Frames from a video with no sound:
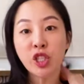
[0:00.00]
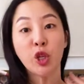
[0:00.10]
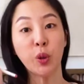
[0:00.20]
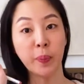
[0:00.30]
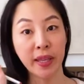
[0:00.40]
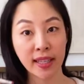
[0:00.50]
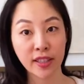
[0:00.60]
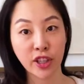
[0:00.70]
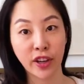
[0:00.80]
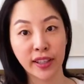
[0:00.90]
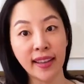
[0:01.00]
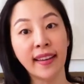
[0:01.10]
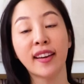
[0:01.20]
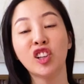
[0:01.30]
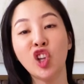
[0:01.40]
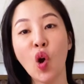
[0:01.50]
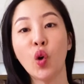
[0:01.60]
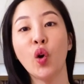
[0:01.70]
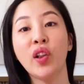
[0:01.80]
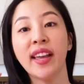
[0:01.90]
to Peking turkey.
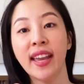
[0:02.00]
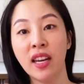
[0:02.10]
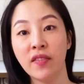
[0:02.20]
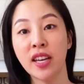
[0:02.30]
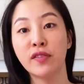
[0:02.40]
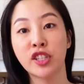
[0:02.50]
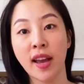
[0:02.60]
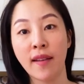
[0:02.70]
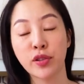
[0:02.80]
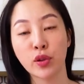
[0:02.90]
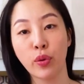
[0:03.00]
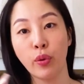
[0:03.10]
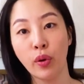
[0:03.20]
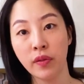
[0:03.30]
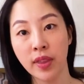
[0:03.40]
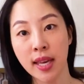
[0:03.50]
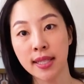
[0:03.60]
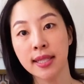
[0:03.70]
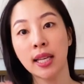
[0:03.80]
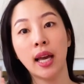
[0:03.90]
Local innovative chefs thought of
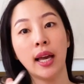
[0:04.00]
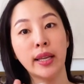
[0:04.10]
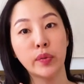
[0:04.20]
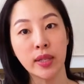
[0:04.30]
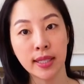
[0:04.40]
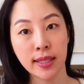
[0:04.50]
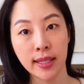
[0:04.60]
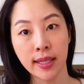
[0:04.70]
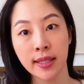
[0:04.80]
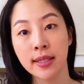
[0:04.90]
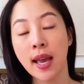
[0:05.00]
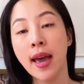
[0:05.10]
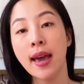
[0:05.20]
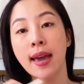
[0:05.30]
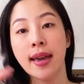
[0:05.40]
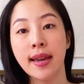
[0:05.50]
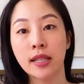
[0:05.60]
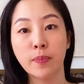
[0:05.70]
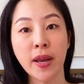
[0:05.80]
this in recent years. It's